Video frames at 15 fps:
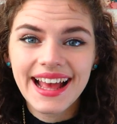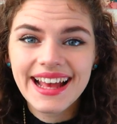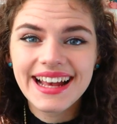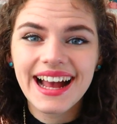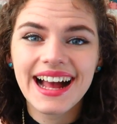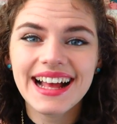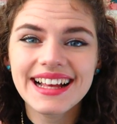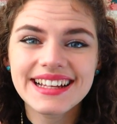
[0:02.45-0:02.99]
Hey
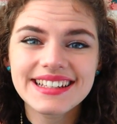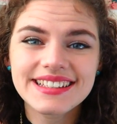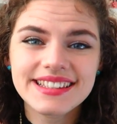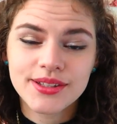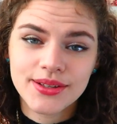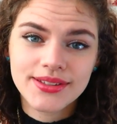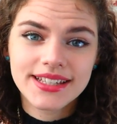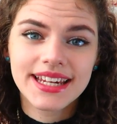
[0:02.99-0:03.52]
guys!
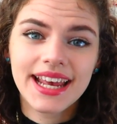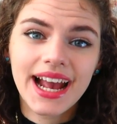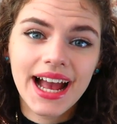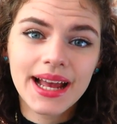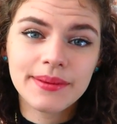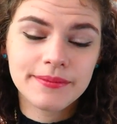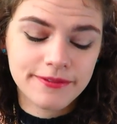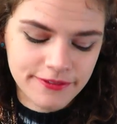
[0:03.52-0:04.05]
So today
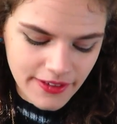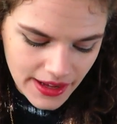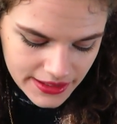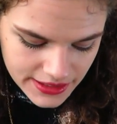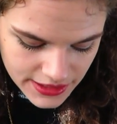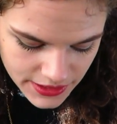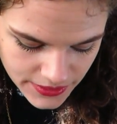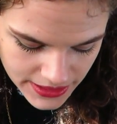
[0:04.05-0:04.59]
I'm
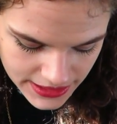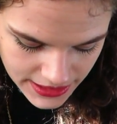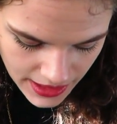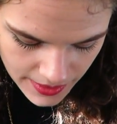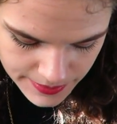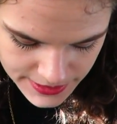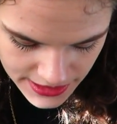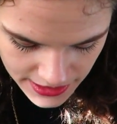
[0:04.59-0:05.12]
finally doing an
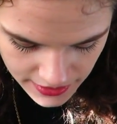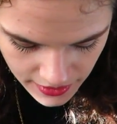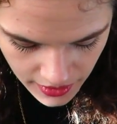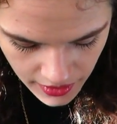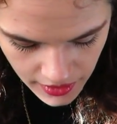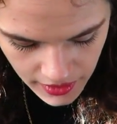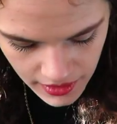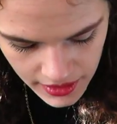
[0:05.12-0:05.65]
update
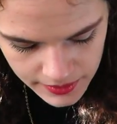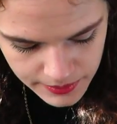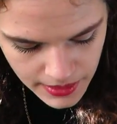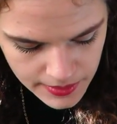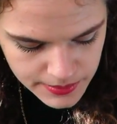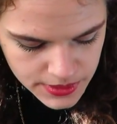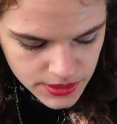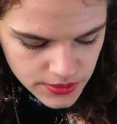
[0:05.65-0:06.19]
on
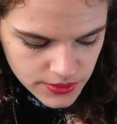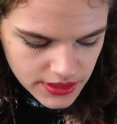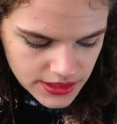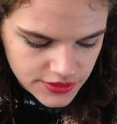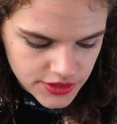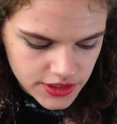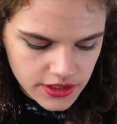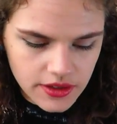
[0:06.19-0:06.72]
my Mew
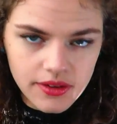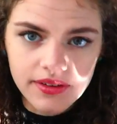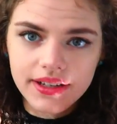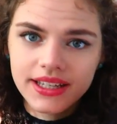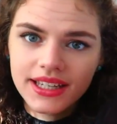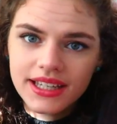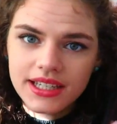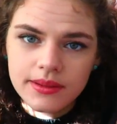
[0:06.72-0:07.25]
Ichigo
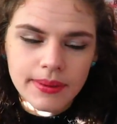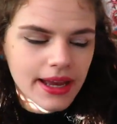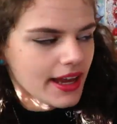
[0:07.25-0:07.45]
ita